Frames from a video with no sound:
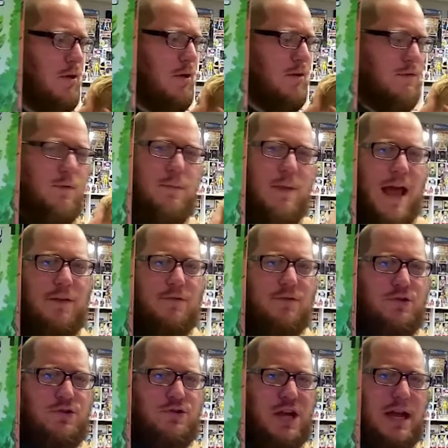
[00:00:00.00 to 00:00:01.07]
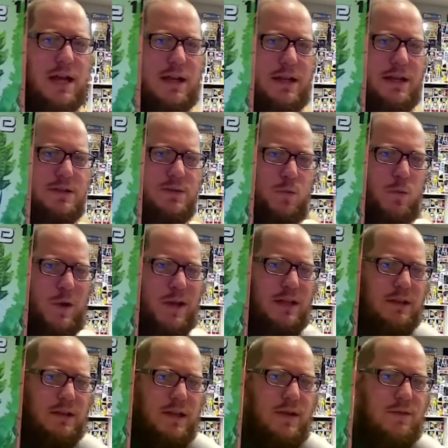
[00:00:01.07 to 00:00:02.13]
from Aftershock. It's We
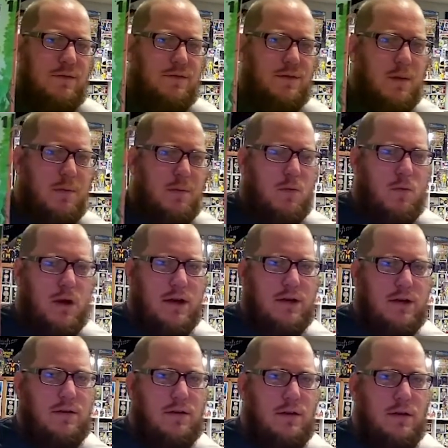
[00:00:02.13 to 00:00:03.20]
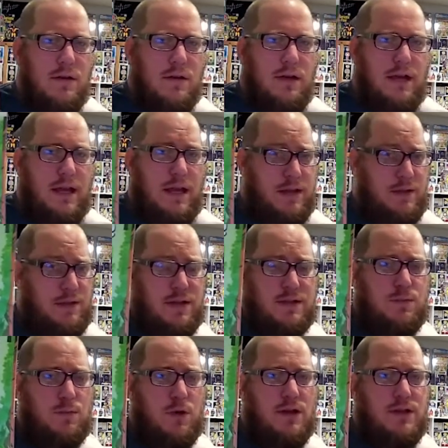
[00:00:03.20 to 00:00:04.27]
Live number 1. This
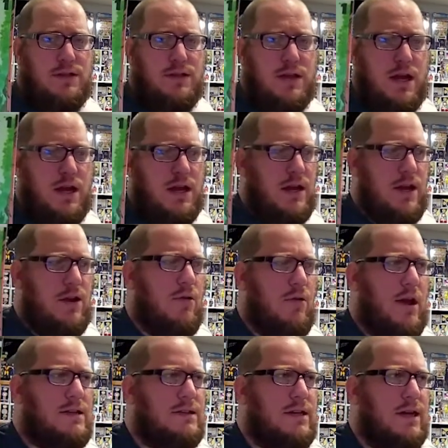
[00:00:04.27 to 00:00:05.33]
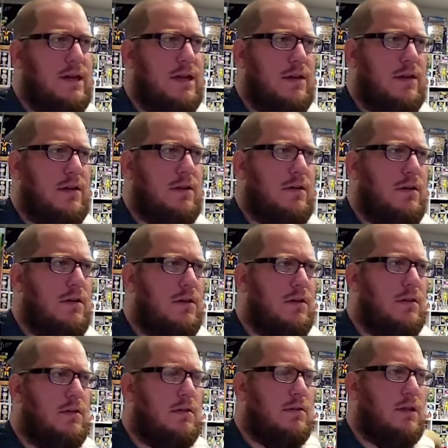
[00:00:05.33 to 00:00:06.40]
was an interesting,
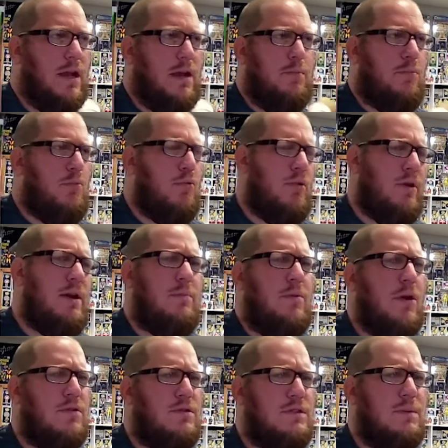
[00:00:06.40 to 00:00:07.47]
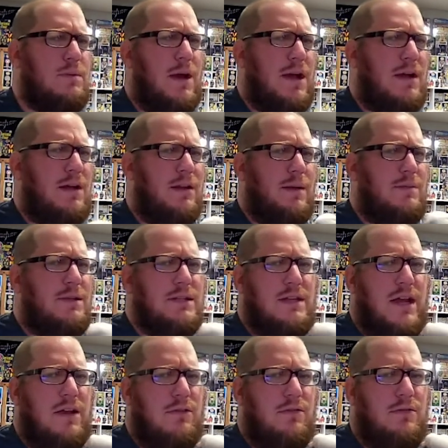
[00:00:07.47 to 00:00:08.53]
like, pre-post-apocalyptic
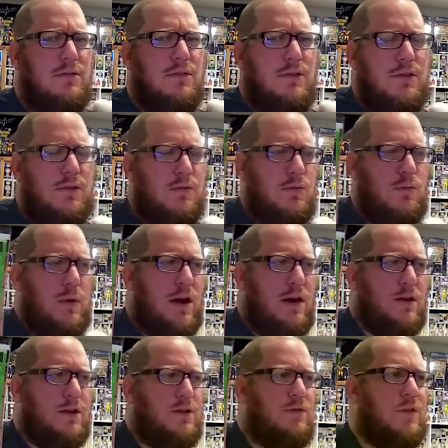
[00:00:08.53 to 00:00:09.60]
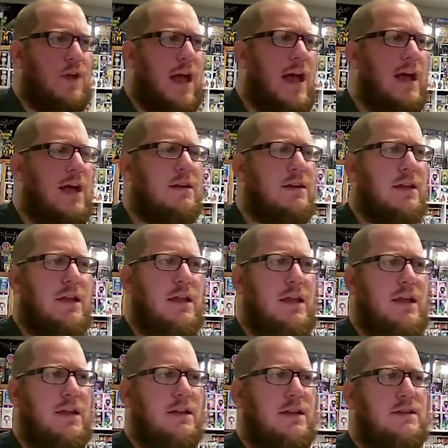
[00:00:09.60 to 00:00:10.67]
tale where you've got
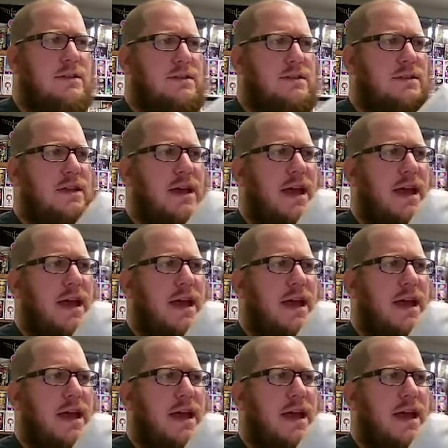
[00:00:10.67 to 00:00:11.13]
kids that